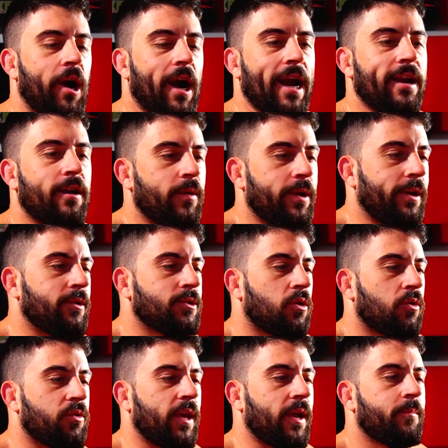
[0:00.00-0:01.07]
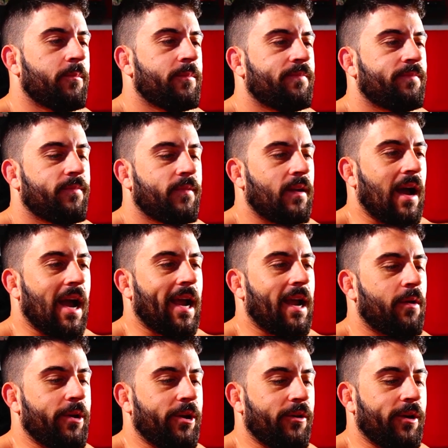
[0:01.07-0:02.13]
I need to redo this whole thing. I got
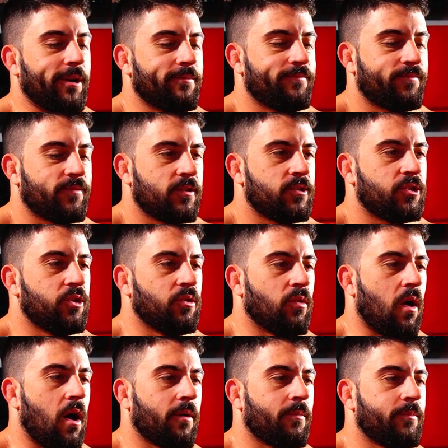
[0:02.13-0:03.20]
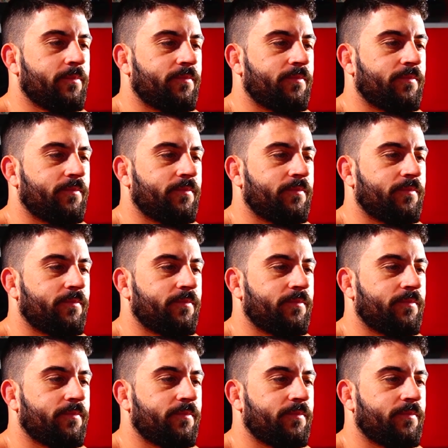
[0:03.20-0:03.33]
to redo it. It's too long.